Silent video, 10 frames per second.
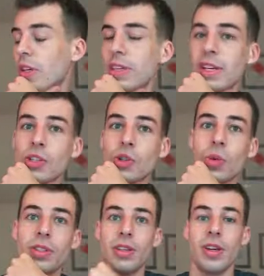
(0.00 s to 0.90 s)
Yeah, so
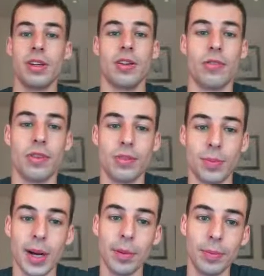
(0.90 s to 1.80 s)
what's the idea for this
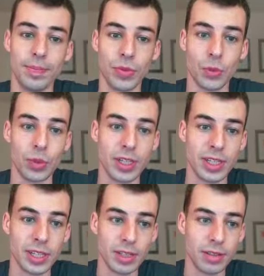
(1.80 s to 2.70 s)
problem? We
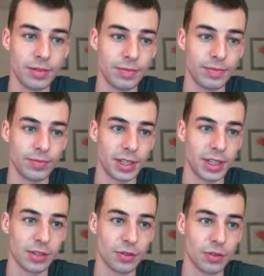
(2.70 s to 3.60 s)
need, I
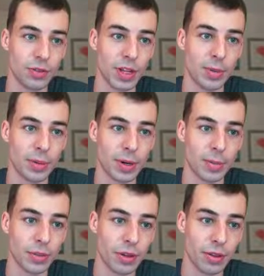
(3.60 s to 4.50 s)
guess, first of all, how many
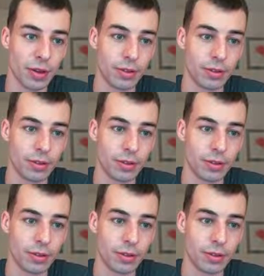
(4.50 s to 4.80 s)
problems are there?